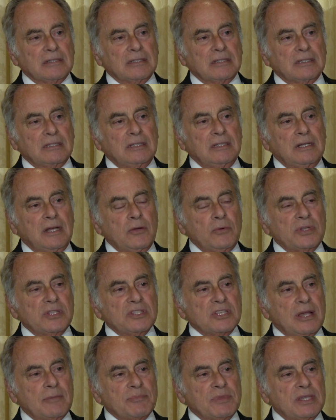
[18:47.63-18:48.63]
you know when
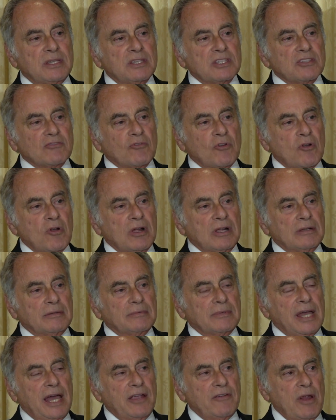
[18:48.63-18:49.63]
something is wrong.
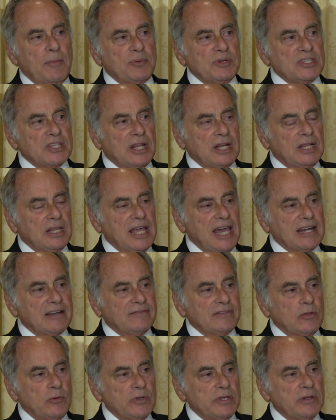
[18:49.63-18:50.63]
I represent a lot of
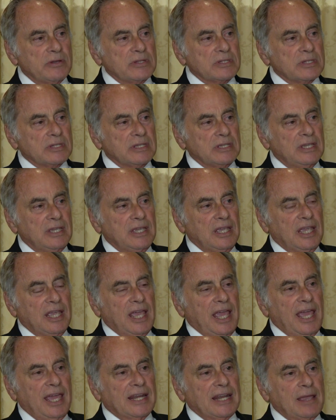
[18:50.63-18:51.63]
lawyers,
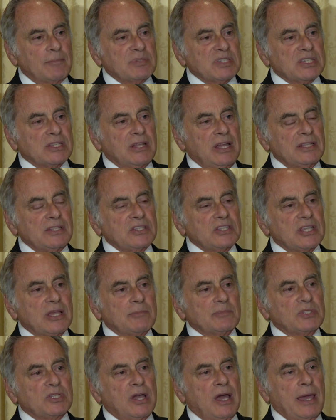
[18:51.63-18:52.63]
and I'm stunned
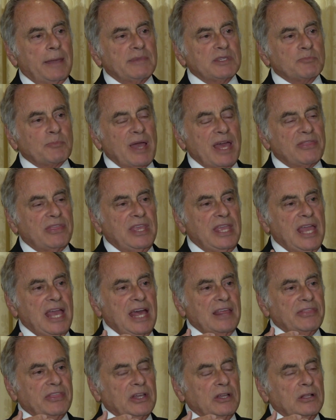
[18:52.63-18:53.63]
sometimes by the
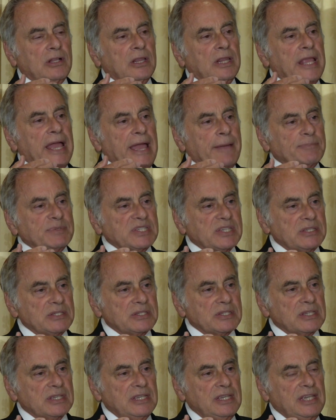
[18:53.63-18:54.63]
ethical
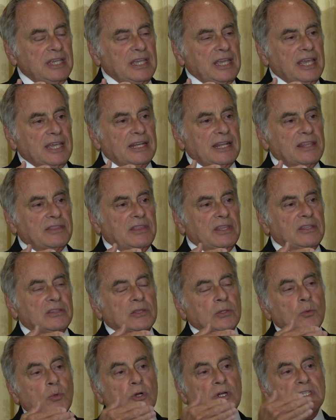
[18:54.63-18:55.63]
lapses. And I think
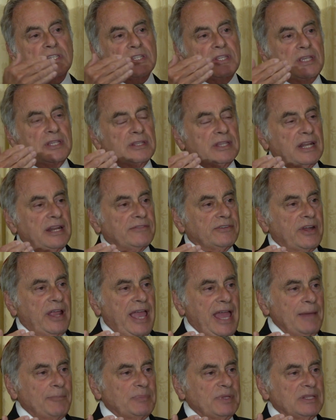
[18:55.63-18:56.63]
the worst thing that ever
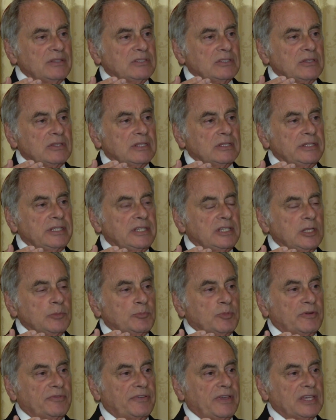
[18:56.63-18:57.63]
happened to the legal
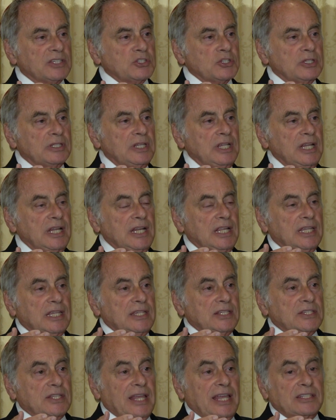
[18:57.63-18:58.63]
profession
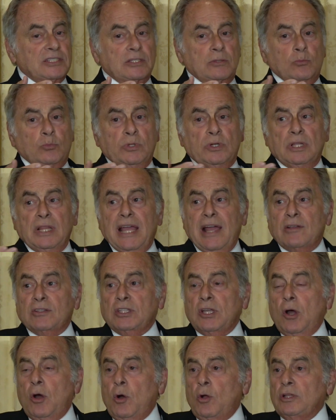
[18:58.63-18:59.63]
is that we're allowed
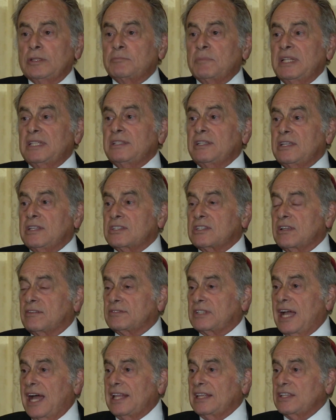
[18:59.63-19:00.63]
to hold millions of
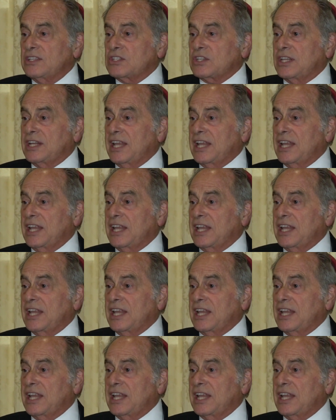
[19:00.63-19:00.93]
dollars in